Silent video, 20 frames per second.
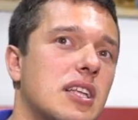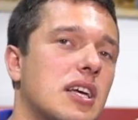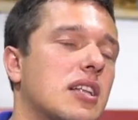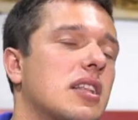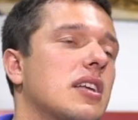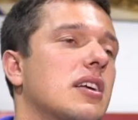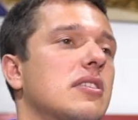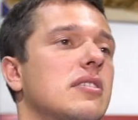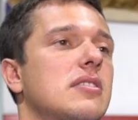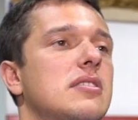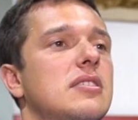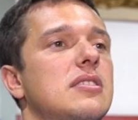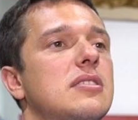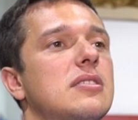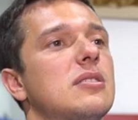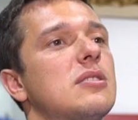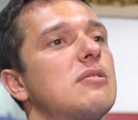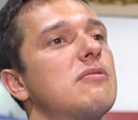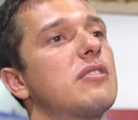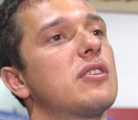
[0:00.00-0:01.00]
technical
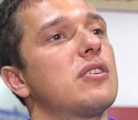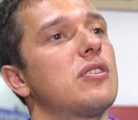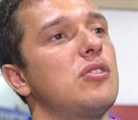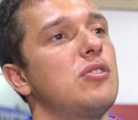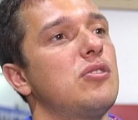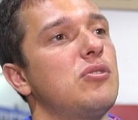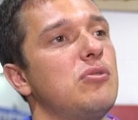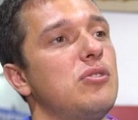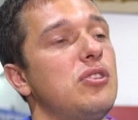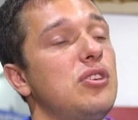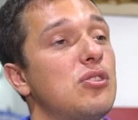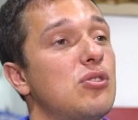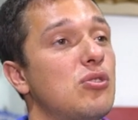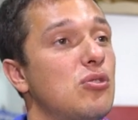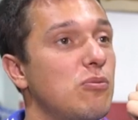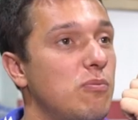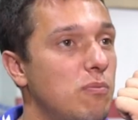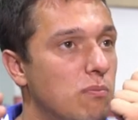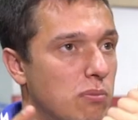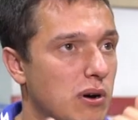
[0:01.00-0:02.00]
assistance vehicle, you need
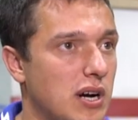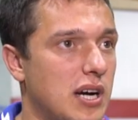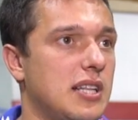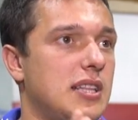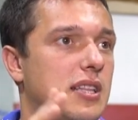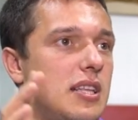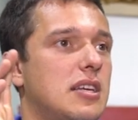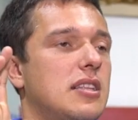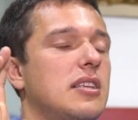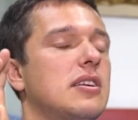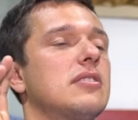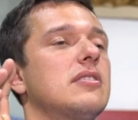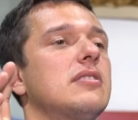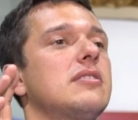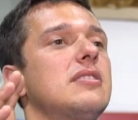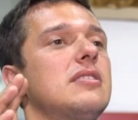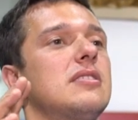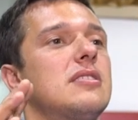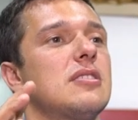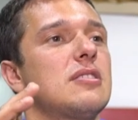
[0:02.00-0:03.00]
to buy technical
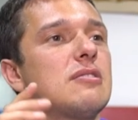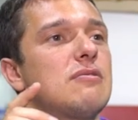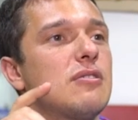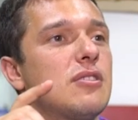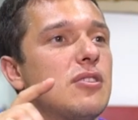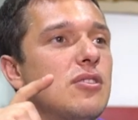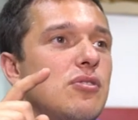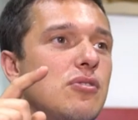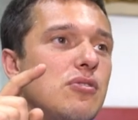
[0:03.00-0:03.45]
assistance vehicle,